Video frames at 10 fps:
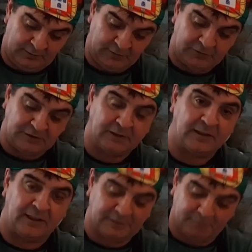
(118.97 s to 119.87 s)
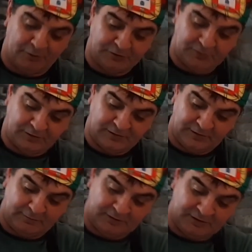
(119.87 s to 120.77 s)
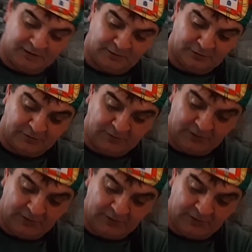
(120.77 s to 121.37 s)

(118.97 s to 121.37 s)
Using the glass bowl so you can see how much I use.